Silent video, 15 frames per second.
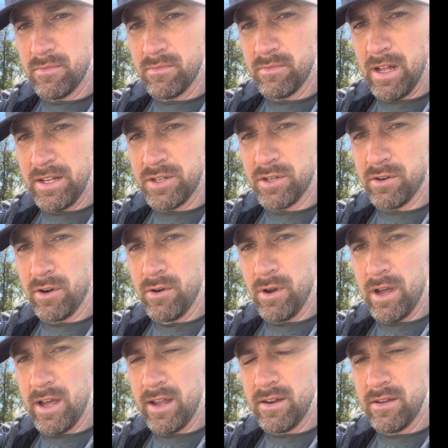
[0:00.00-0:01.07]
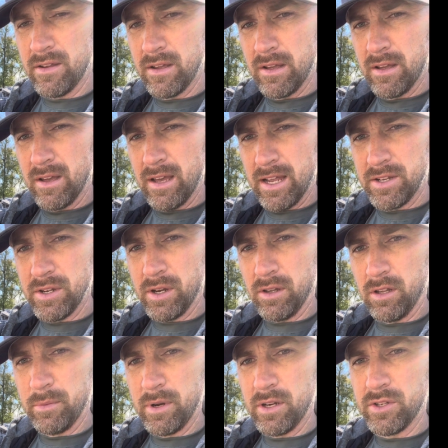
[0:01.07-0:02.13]
that screw head, it took a
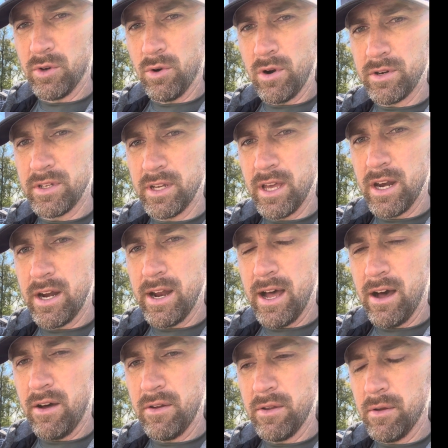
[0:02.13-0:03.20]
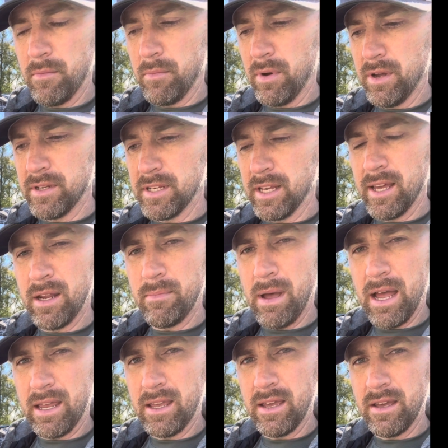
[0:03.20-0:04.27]
little bit of torque to get it out, but to get it
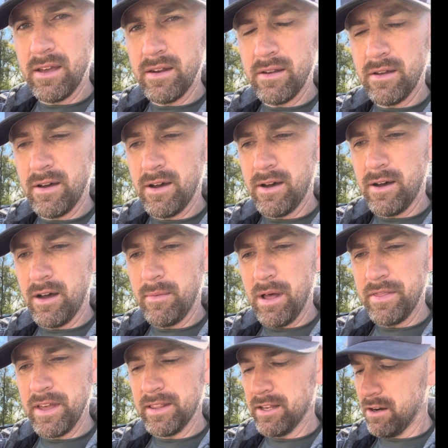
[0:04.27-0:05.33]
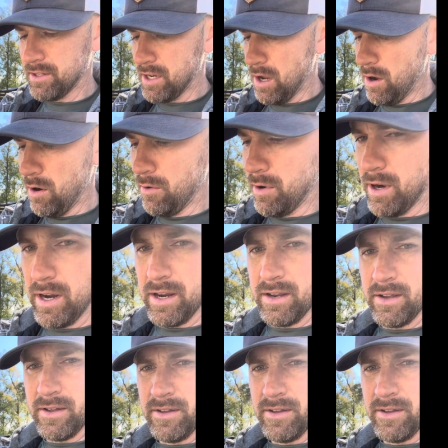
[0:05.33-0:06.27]
back in, I think there's an O-ring